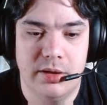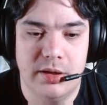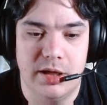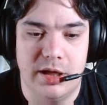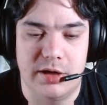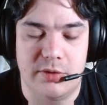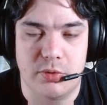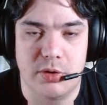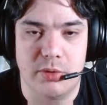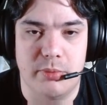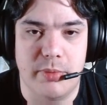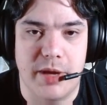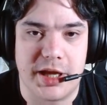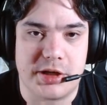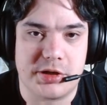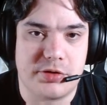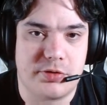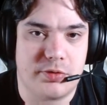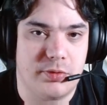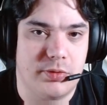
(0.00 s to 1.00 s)
it will make
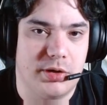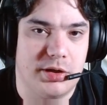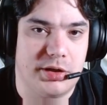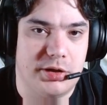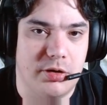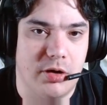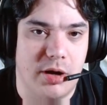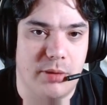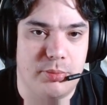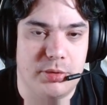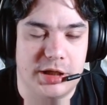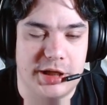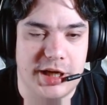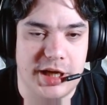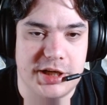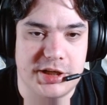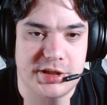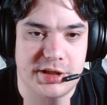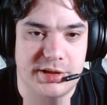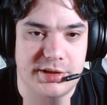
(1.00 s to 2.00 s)
sure your
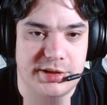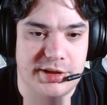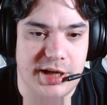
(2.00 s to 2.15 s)
application